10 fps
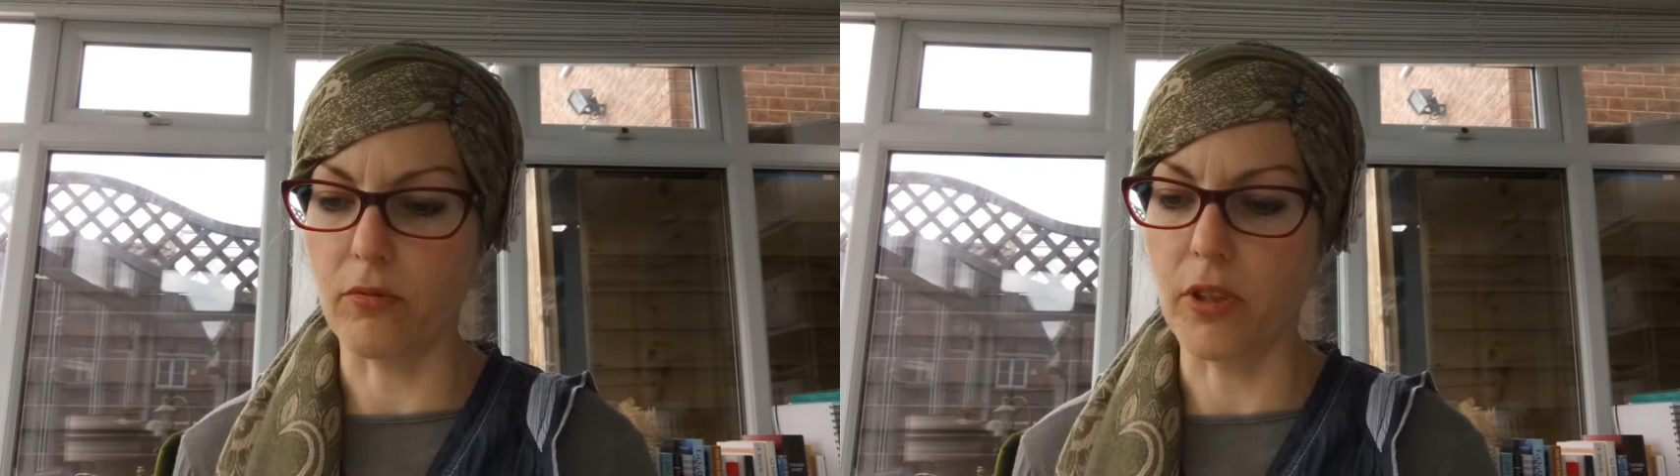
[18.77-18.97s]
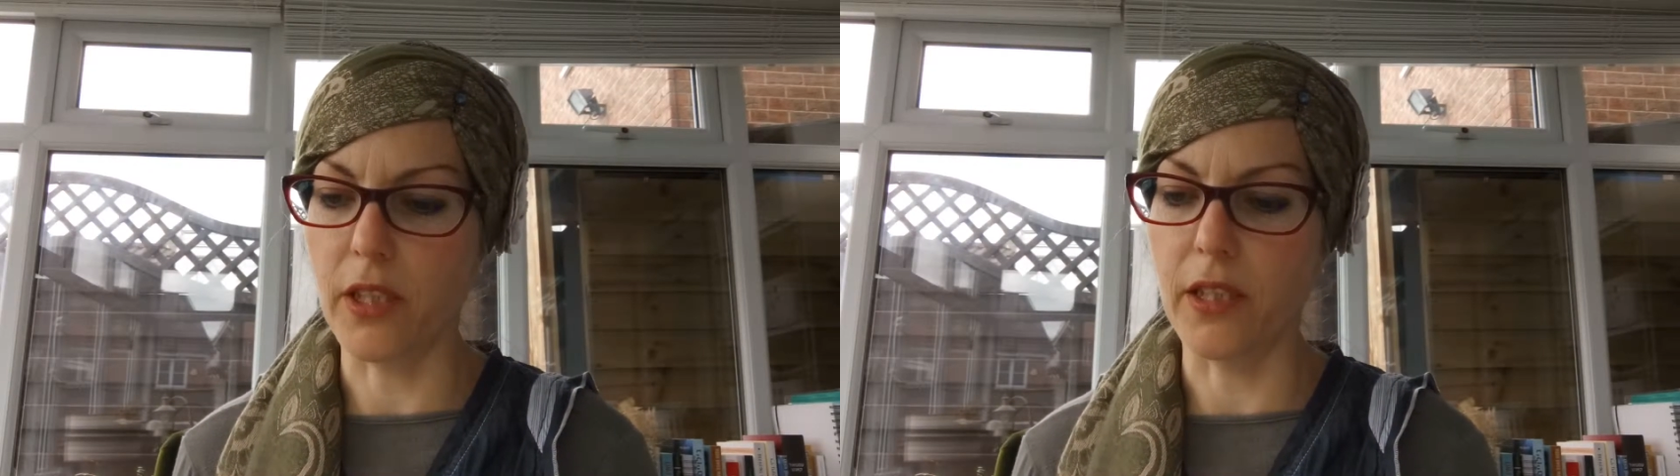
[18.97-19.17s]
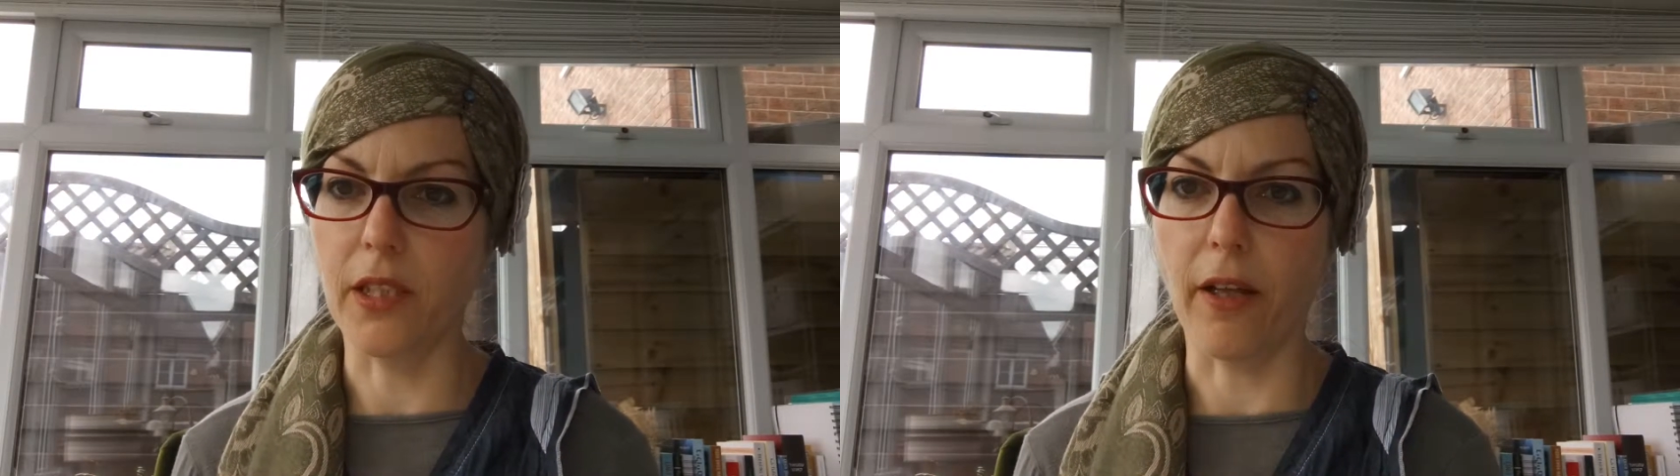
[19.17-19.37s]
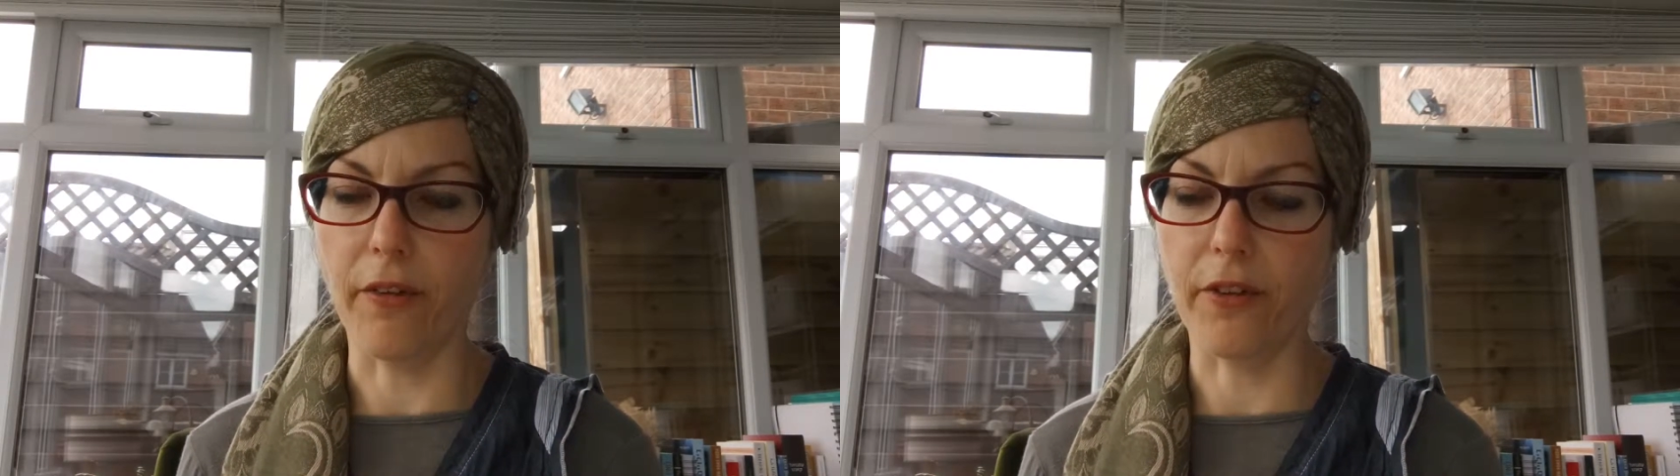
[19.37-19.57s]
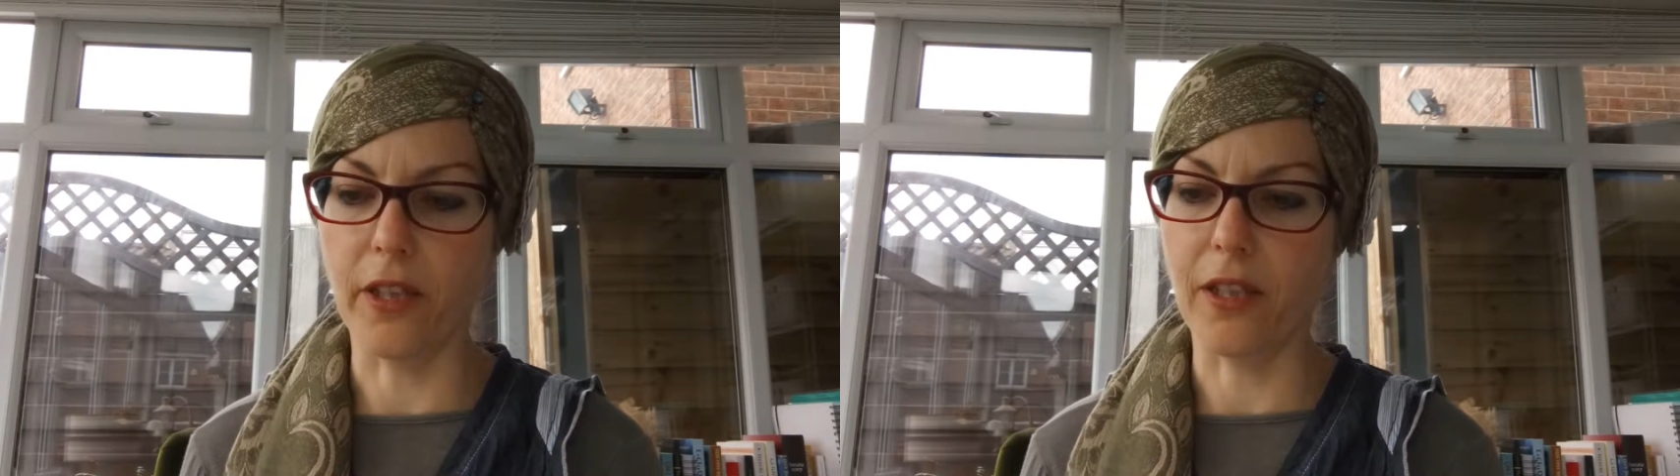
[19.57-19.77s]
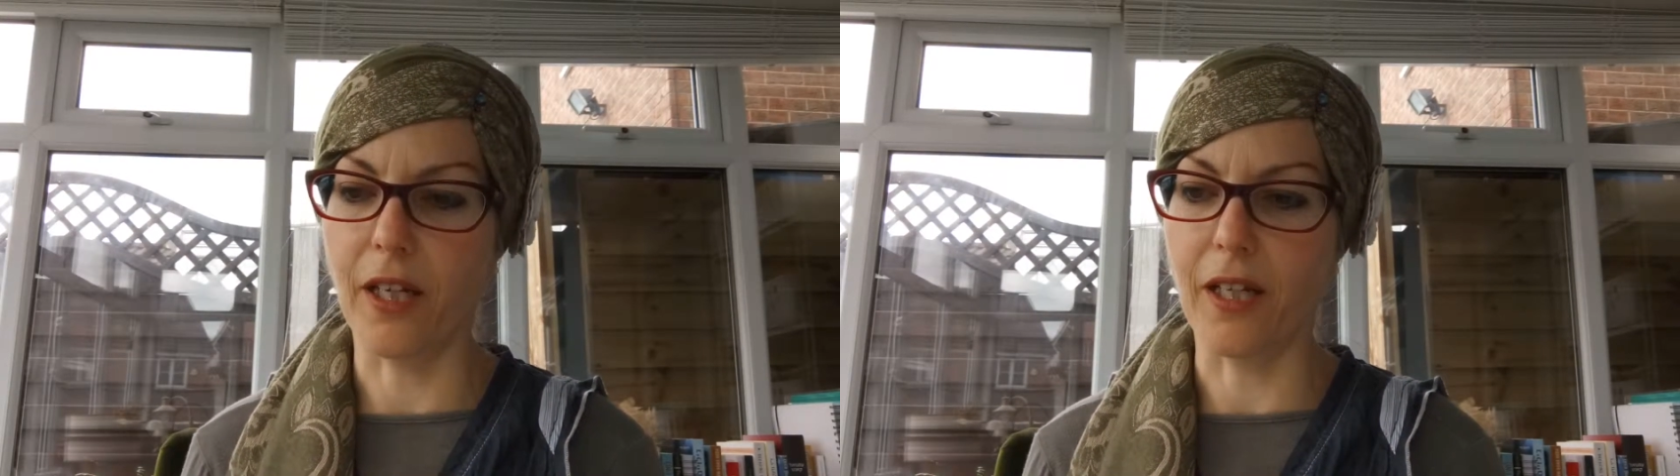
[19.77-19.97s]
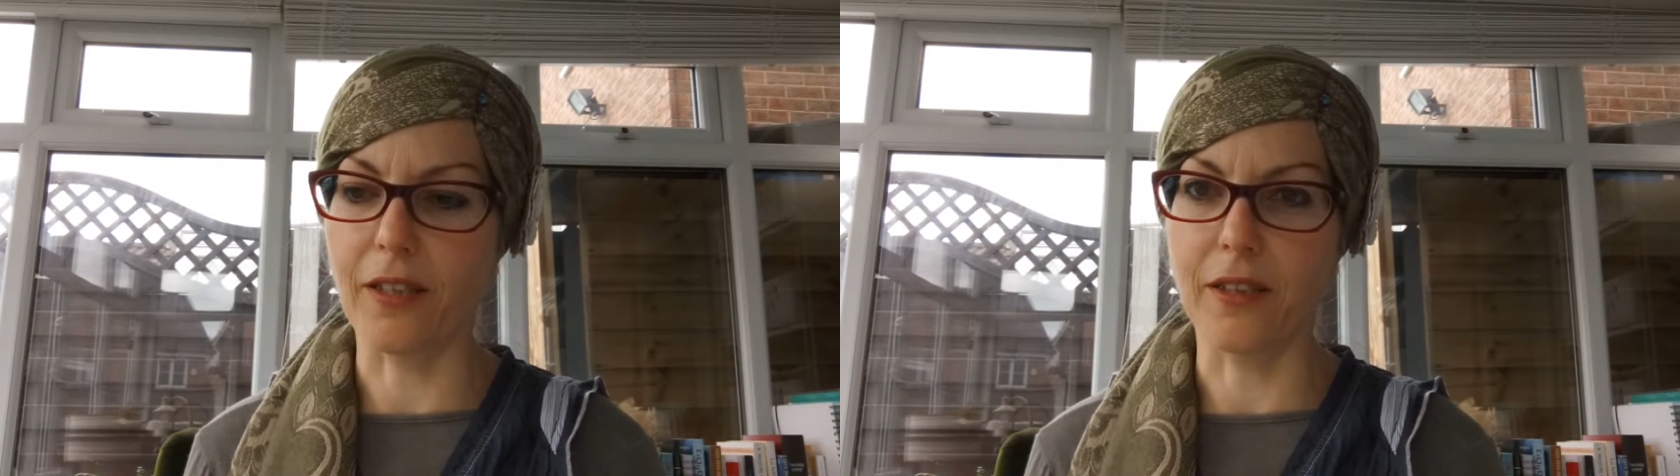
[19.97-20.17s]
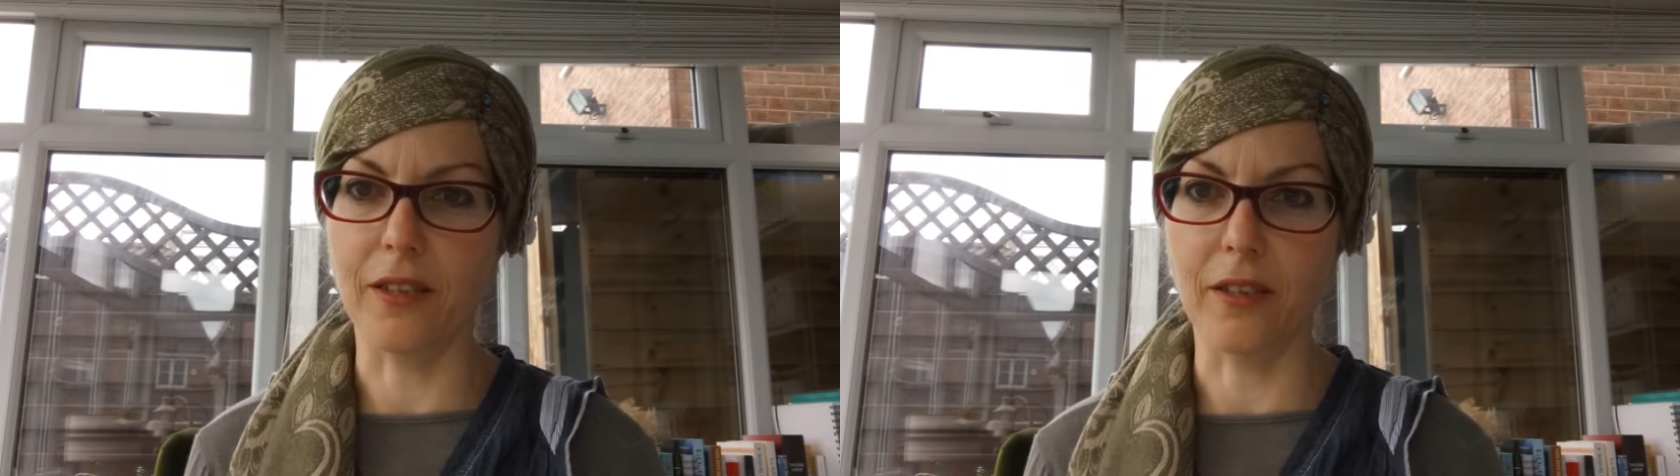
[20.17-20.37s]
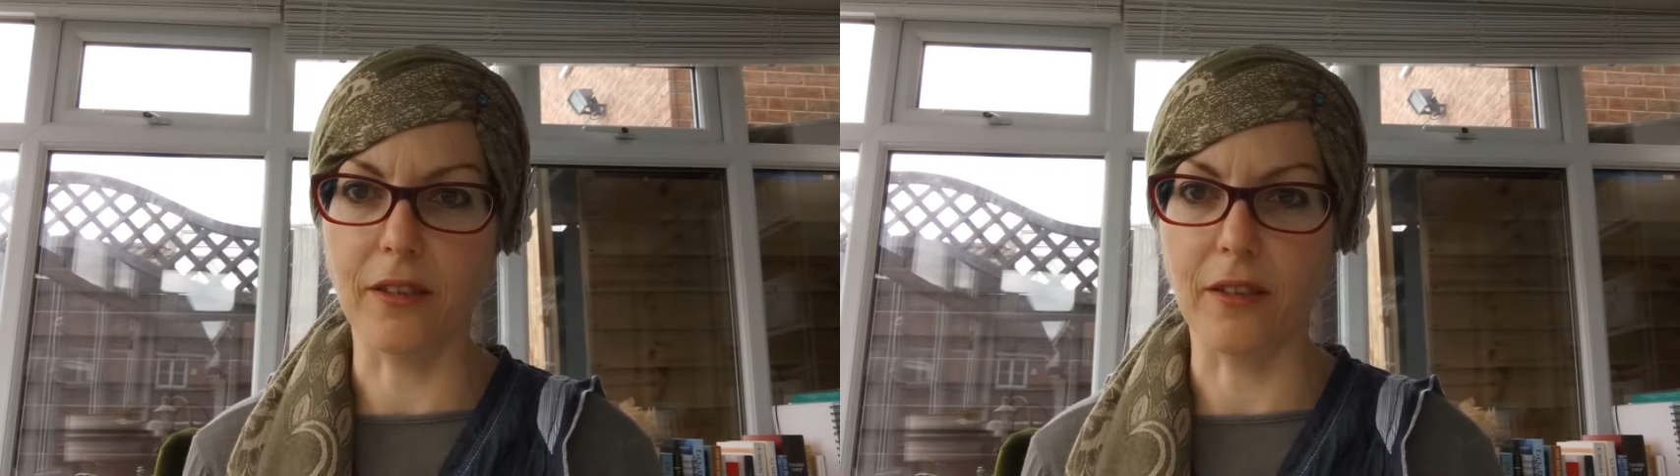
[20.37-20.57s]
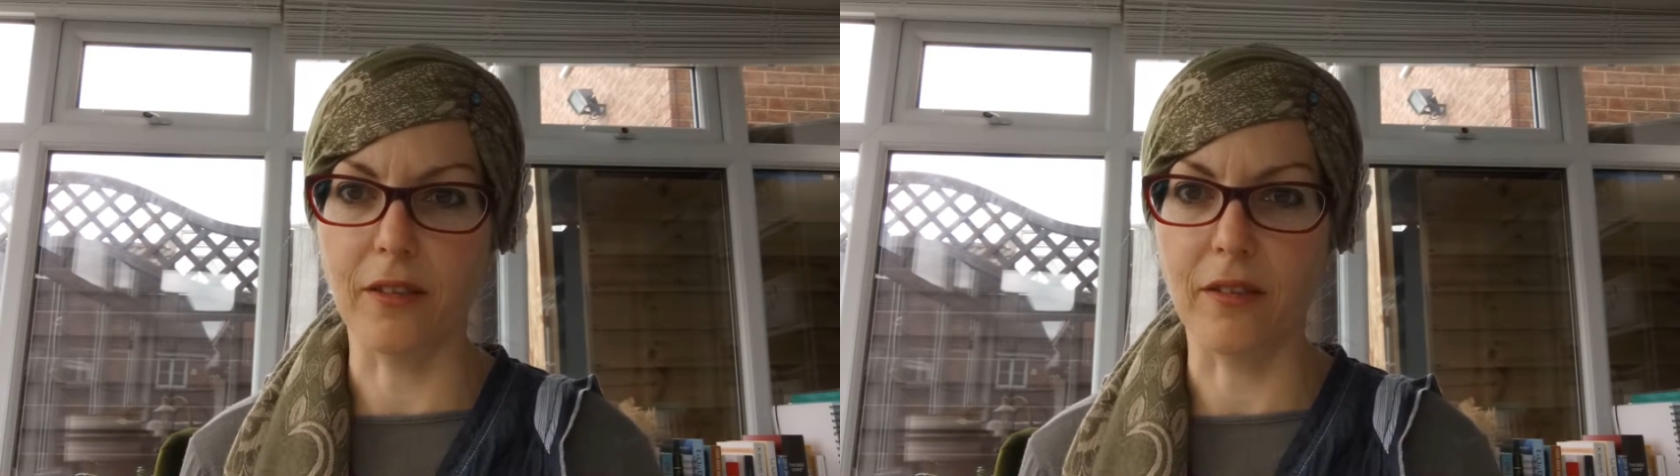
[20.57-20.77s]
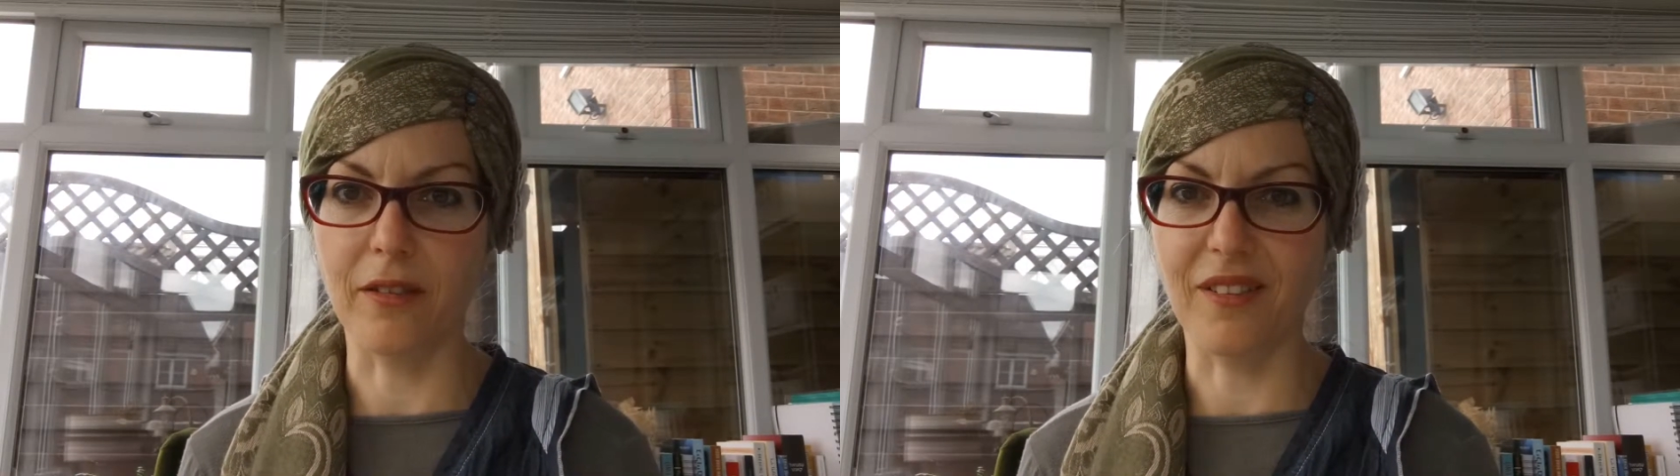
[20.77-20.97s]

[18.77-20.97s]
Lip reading: really healthy and it doesn't